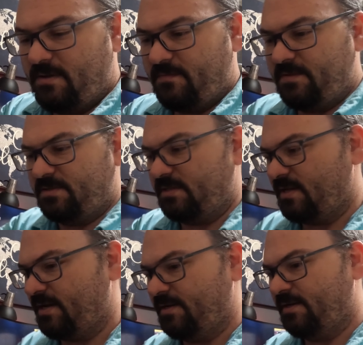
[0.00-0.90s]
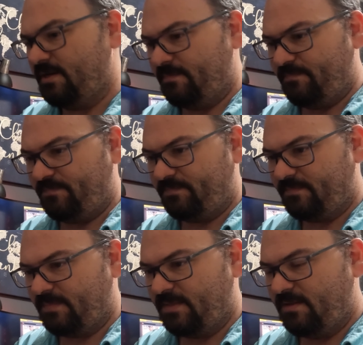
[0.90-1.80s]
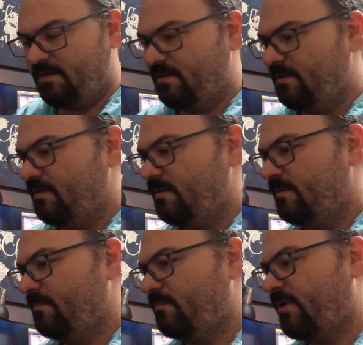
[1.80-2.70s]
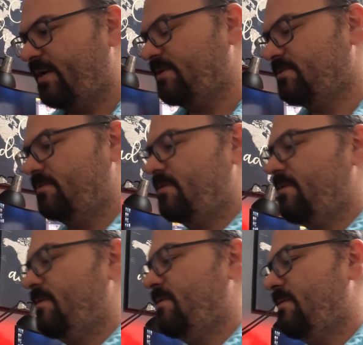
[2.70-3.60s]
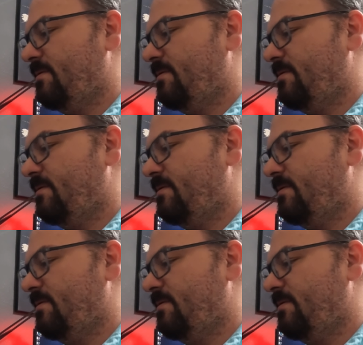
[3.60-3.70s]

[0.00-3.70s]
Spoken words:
Everything's lined up. Brake is on.